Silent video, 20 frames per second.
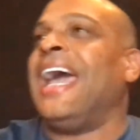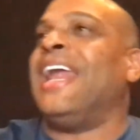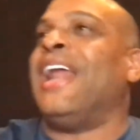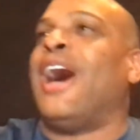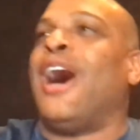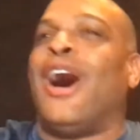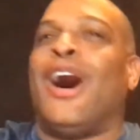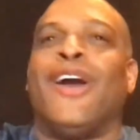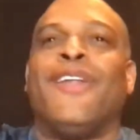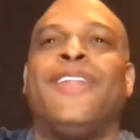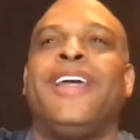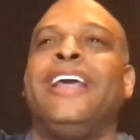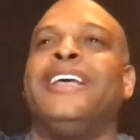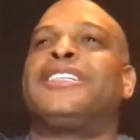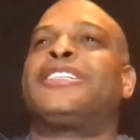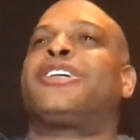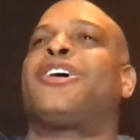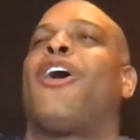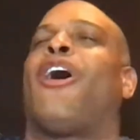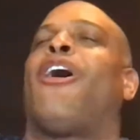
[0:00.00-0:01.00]
And all
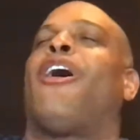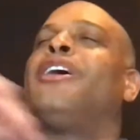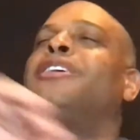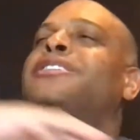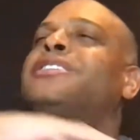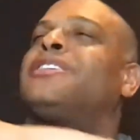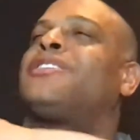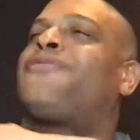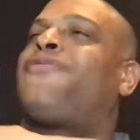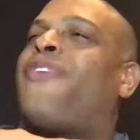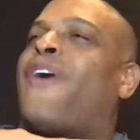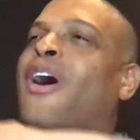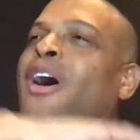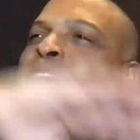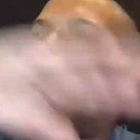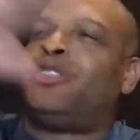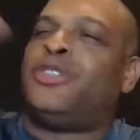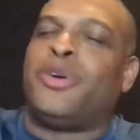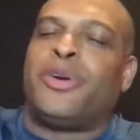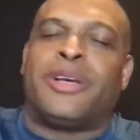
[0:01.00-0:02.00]
these carts, as
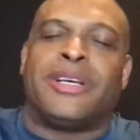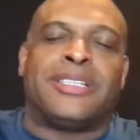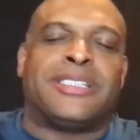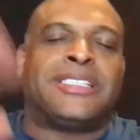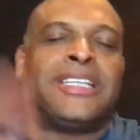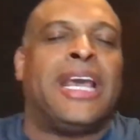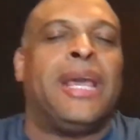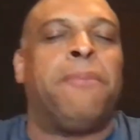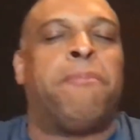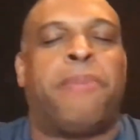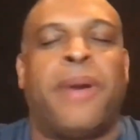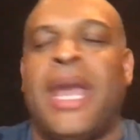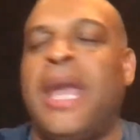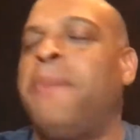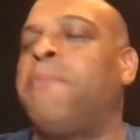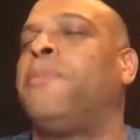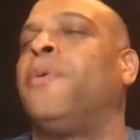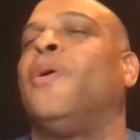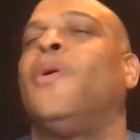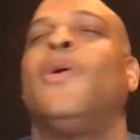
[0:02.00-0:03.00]
far as you can see,
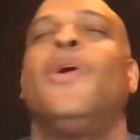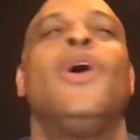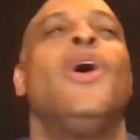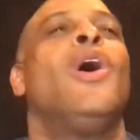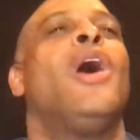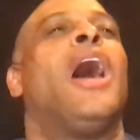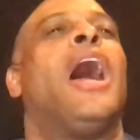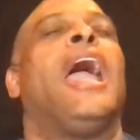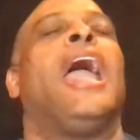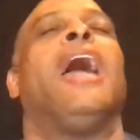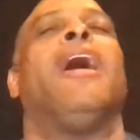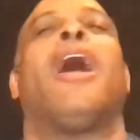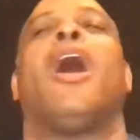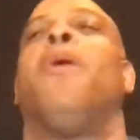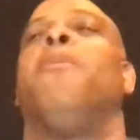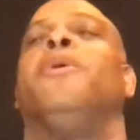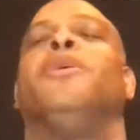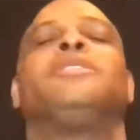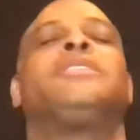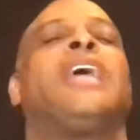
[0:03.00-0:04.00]
people,
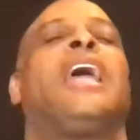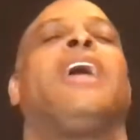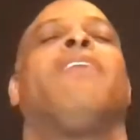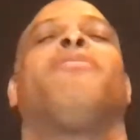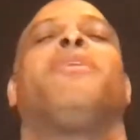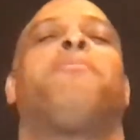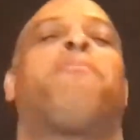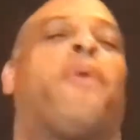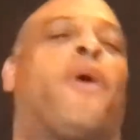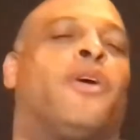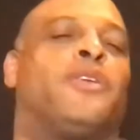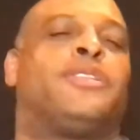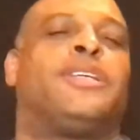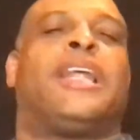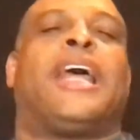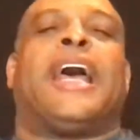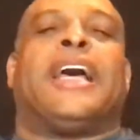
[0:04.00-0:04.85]
almost every person